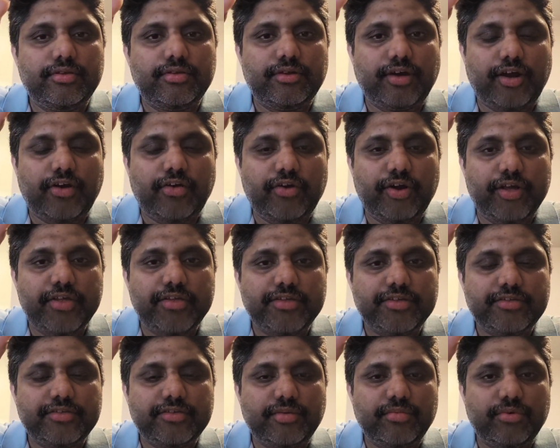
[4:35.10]

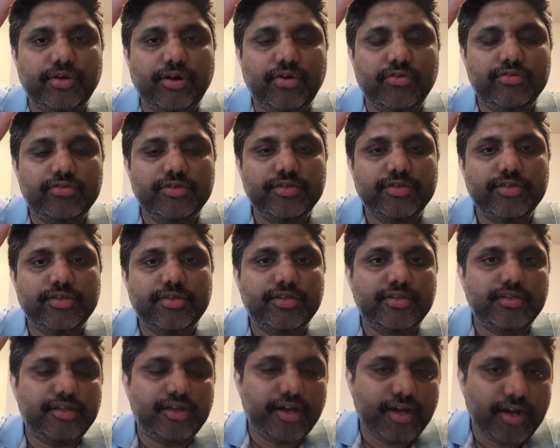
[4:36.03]
advertises some routes
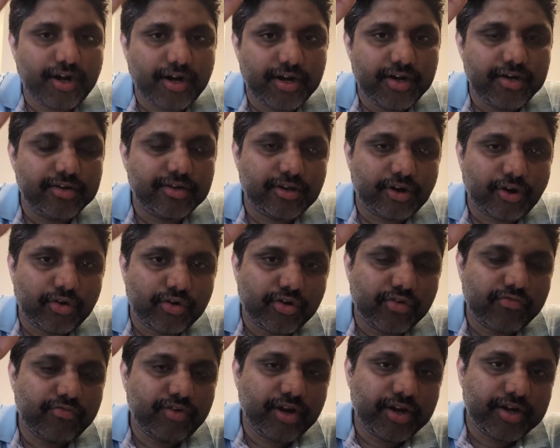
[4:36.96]
and Route
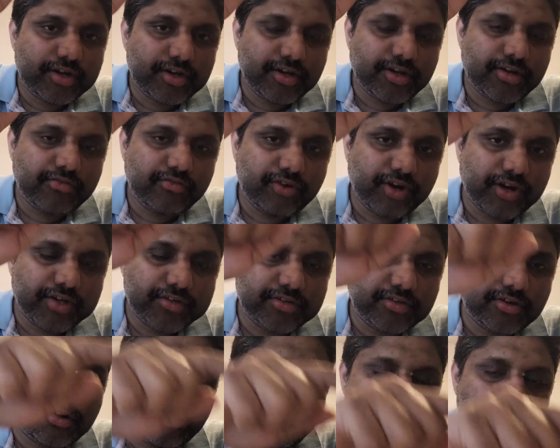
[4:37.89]
Reflector reflects
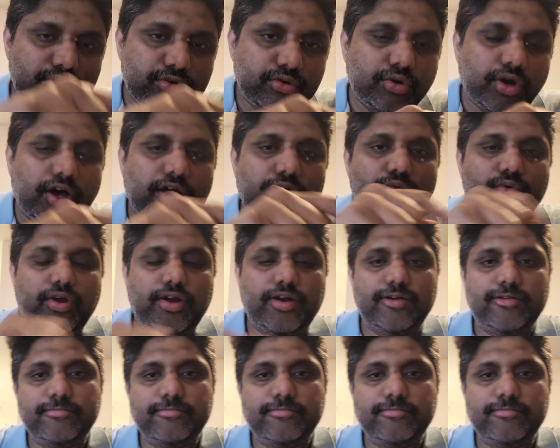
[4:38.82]
the route to R1.